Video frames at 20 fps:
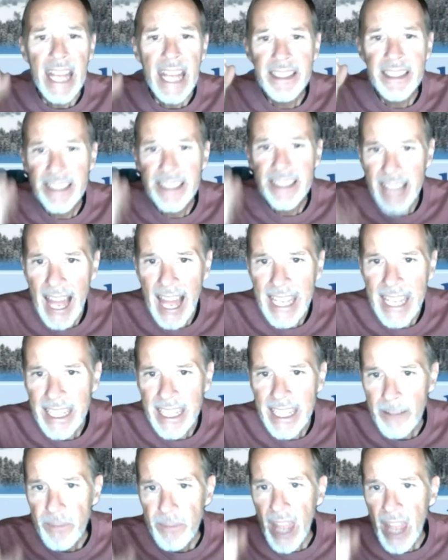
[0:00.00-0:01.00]
is
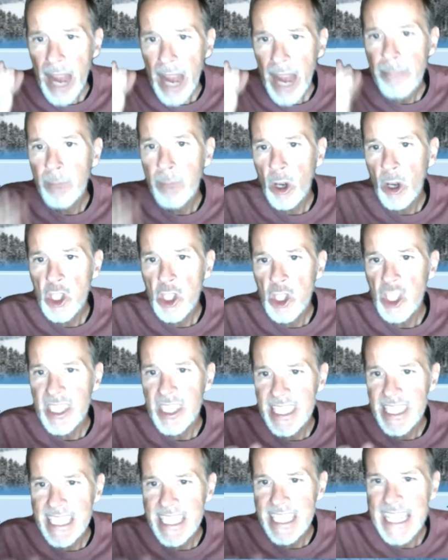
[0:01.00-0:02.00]
like a
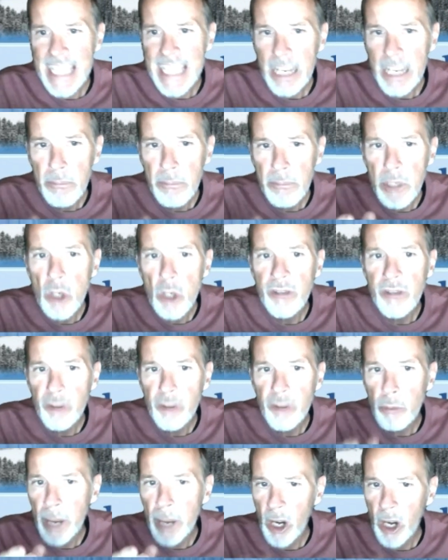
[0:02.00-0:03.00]
merchant seeking
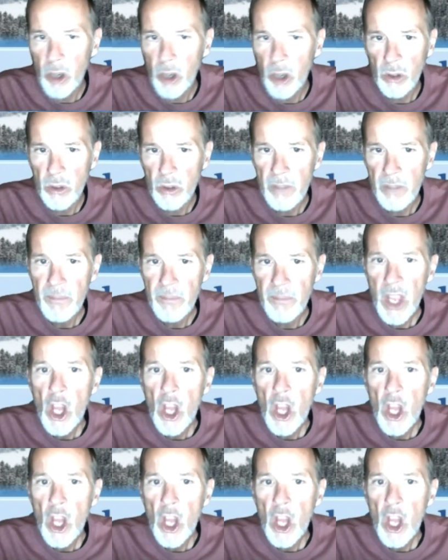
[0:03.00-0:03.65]
beautiful pearls,